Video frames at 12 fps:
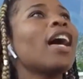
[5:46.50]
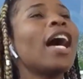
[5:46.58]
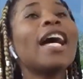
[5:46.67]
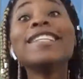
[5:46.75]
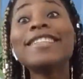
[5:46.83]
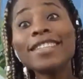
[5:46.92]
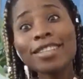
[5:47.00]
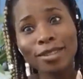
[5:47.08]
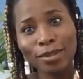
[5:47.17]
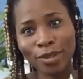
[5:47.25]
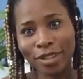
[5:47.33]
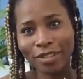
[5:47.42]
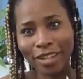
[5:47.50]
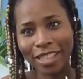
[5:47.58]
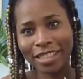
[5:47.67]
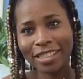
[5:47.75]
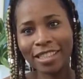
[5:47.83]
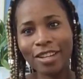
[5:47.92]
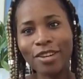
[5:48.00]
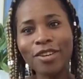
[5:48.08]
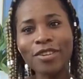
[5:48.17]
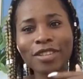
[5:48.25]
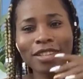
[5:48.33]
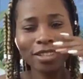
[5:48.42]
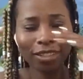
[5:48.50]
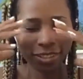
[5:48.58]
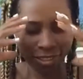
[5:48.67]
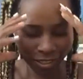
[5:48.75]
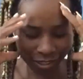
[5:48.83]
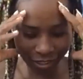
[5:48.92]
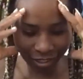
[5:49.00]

and this one right here, oh gosh,